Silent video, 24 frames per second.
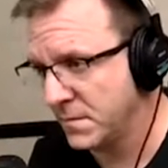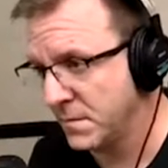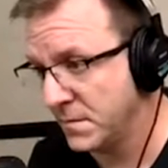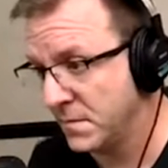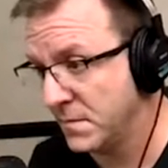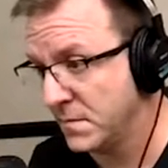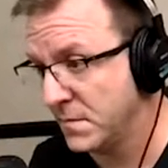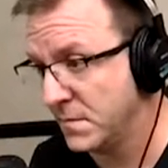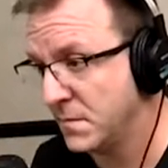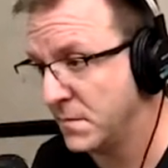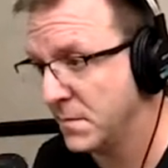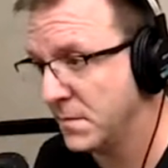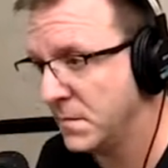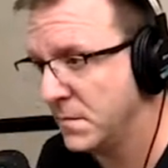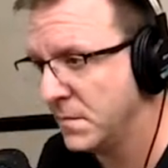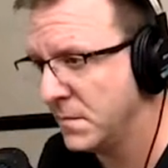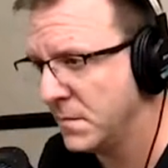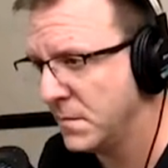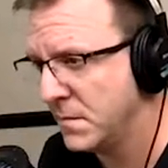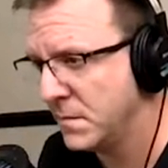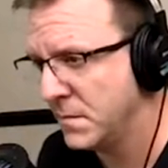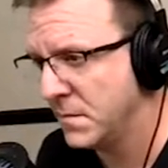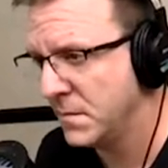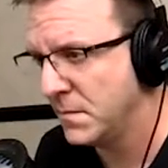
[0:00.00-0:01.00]

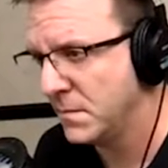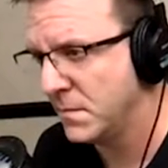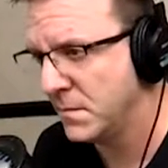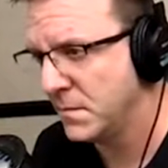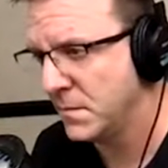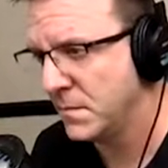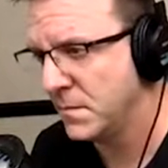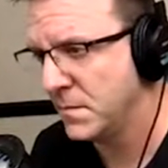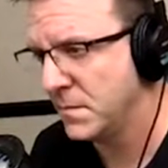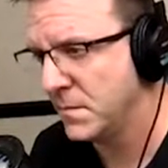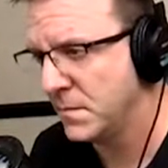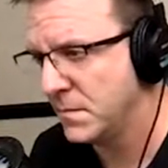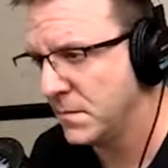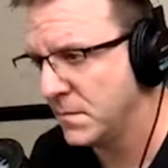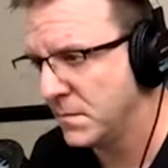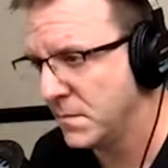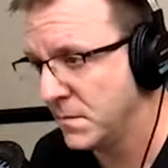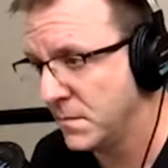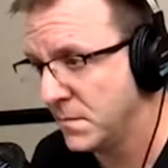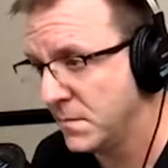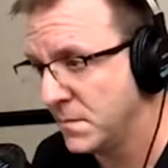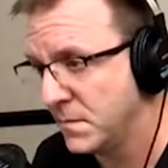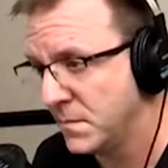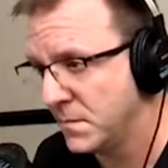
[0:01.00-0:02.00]

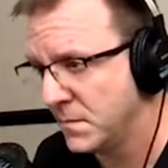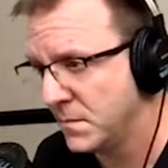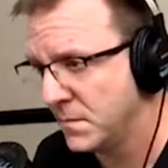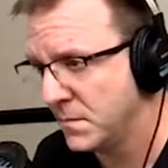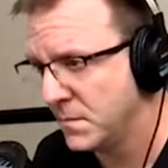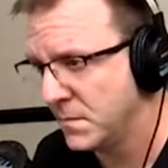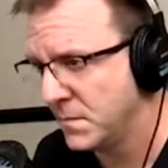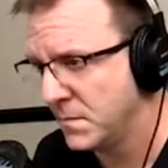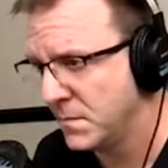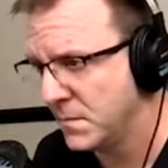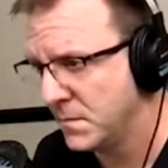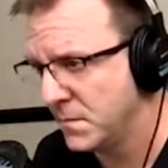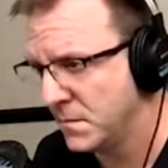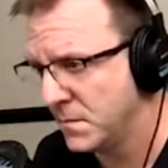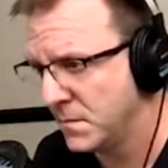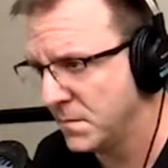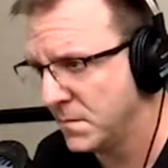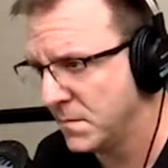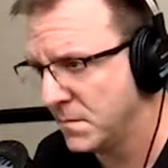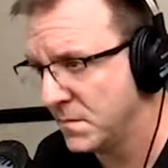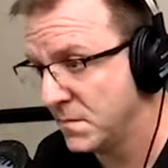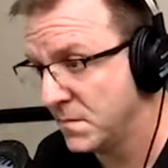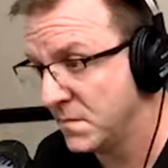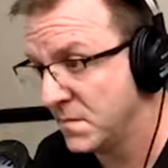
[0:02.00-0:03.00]

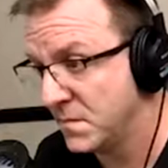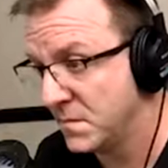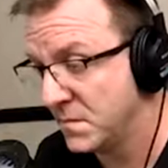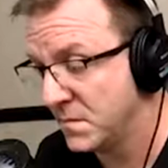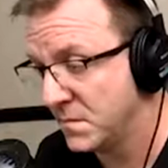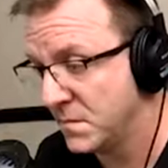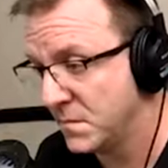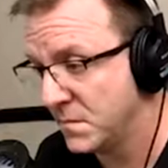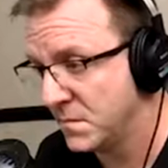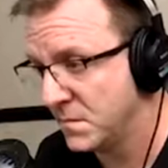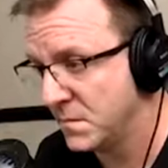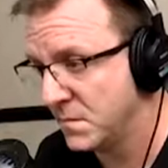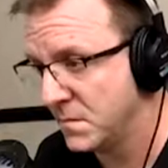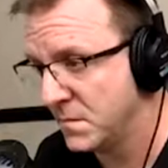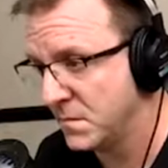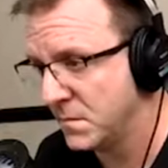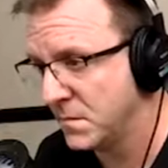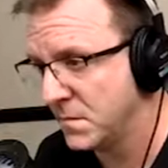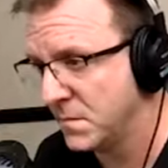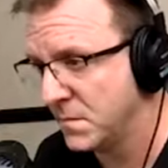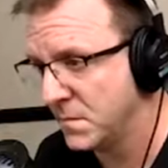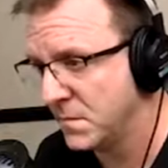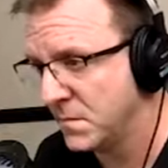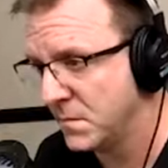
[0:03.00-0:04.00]

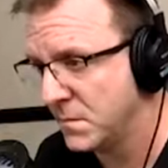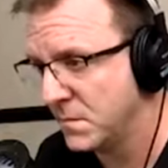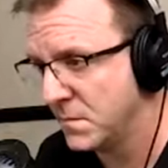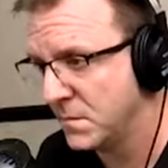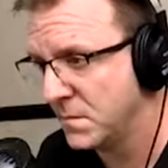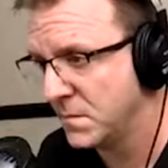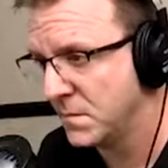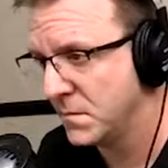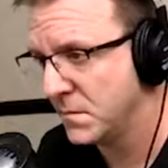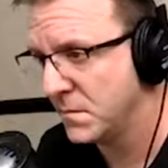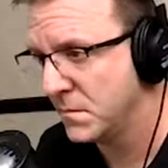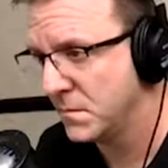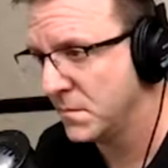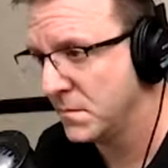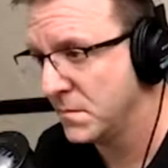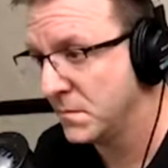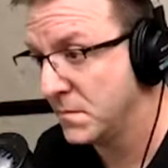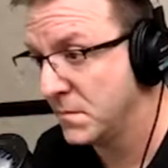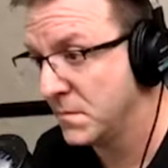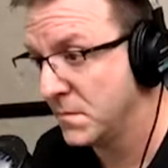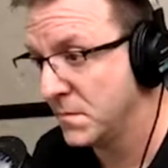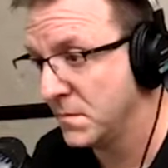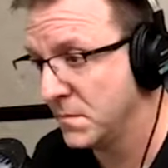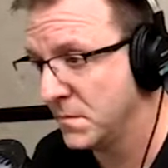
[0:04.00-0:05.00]

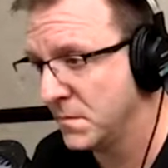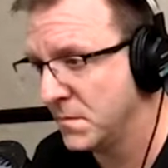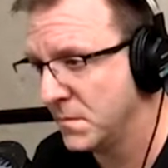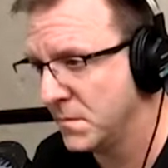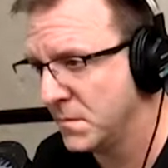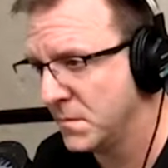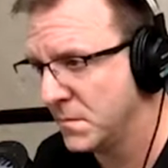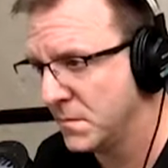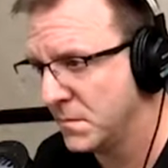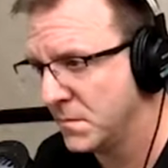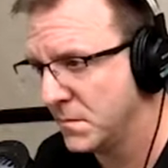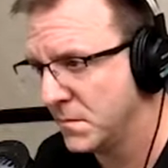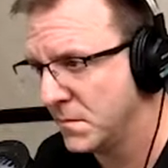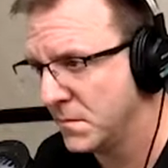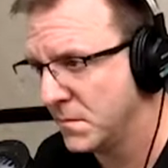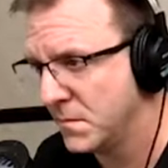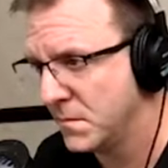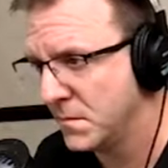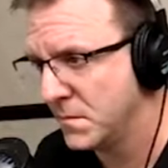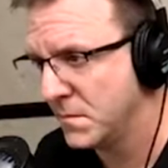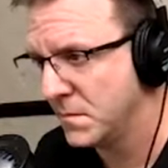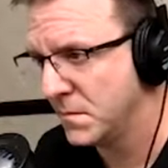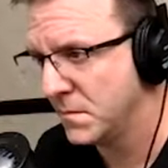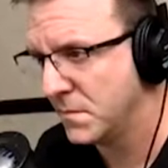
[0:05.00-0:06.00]

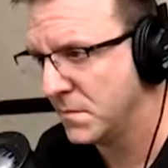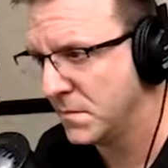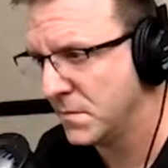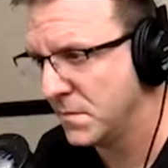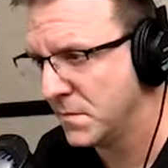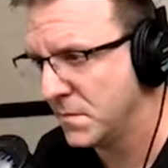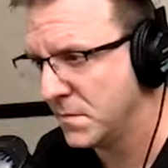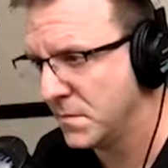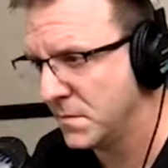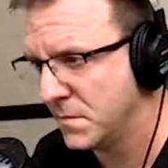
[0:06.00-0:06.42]
(not speaking)